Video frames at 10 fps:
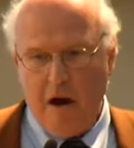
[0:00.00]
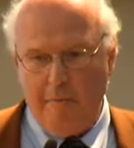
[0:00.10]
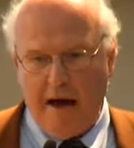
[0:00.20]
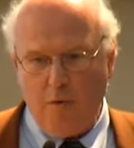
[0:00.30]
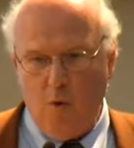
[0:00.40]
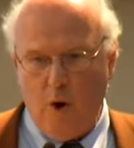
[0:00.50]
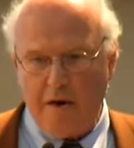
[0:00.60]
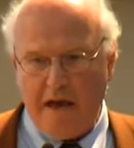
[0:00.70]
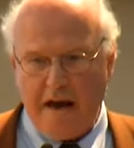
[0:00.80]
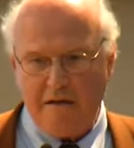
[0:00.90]
about
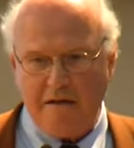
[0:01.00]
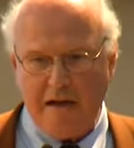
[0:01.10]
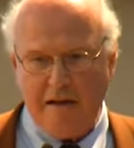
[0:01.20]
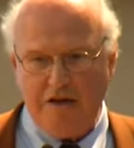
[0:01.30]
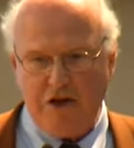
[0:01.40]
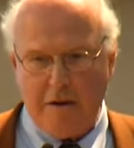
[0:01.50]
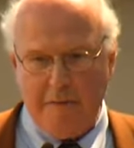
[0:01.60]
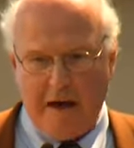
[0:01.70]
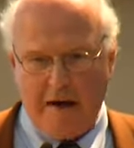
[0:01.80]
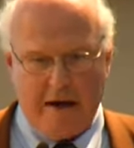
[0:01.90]
war that has
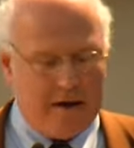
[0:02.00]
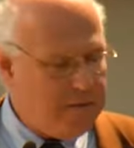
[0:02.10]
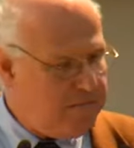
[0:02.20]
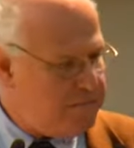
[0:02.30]
delegitimated it.